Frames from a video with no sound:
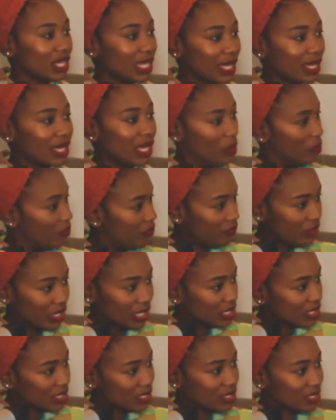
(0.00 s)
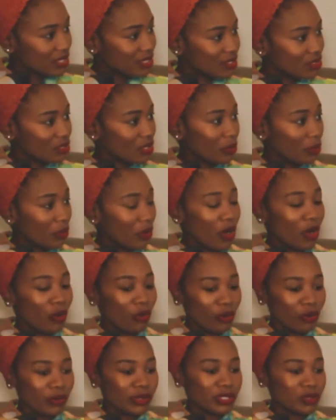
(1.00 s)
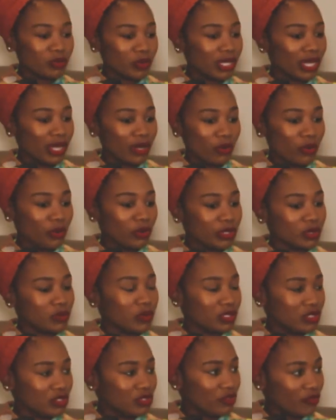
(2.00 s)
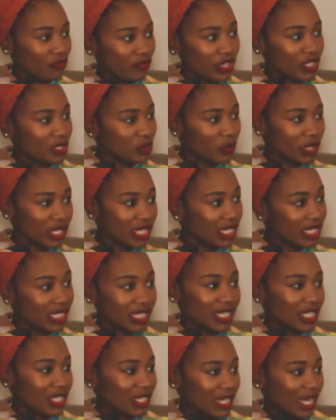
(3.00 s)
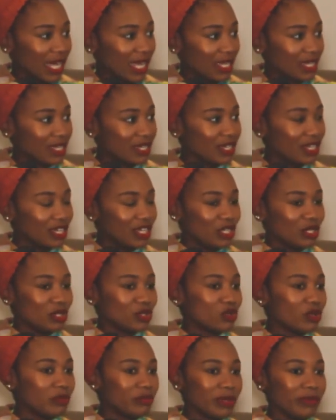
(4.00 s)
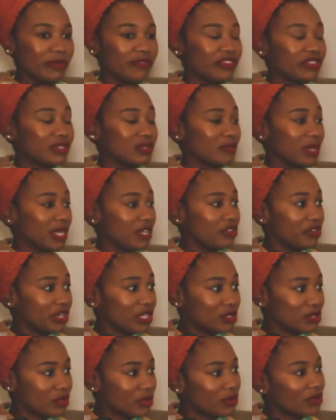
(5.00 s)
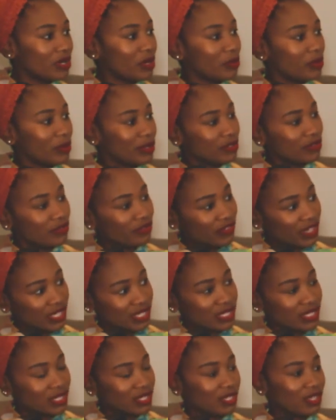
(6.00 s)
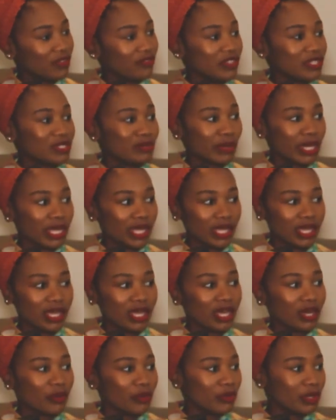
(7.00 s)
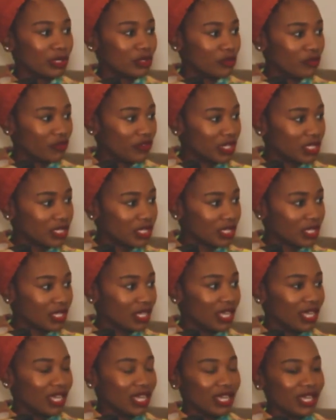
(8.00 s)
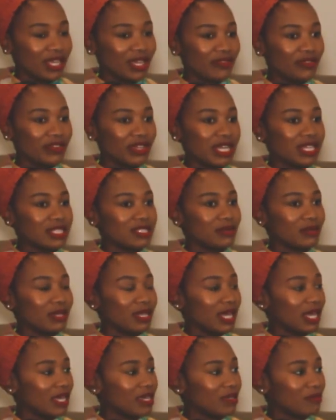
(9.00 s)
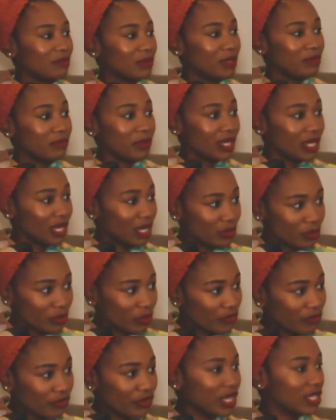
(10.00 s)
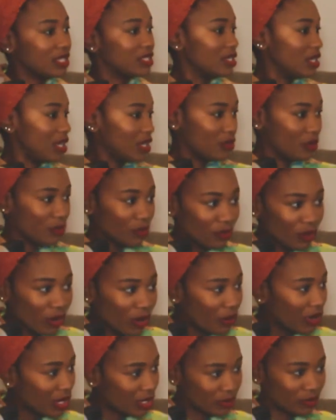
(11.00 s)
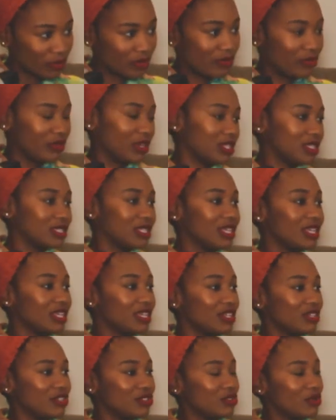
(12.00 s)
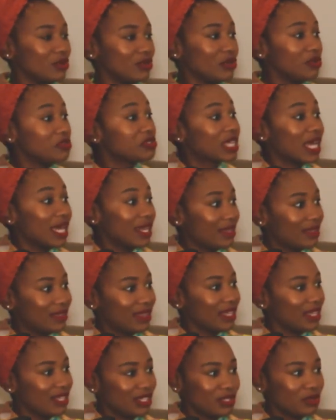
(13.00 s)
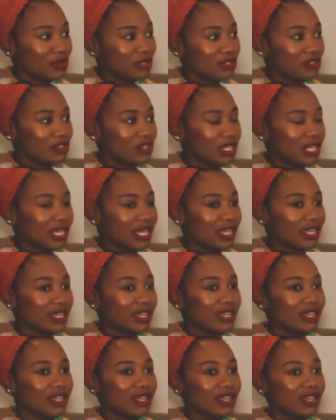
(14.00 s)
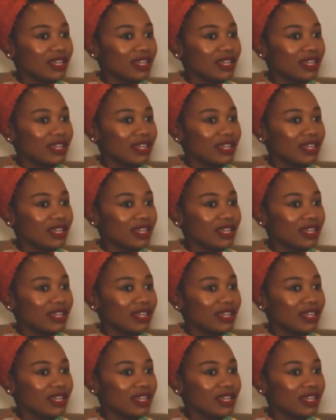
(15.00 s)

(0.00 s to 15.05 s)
like, I'll fix. So I always wanted to fix what he didn't like. So maybe if it's my dress code, I would want to fix it. If it's my hair, I would want to fix it. If he doesn't like me being out with friends, then I don't go out with friends. So those kind of things. It was not like,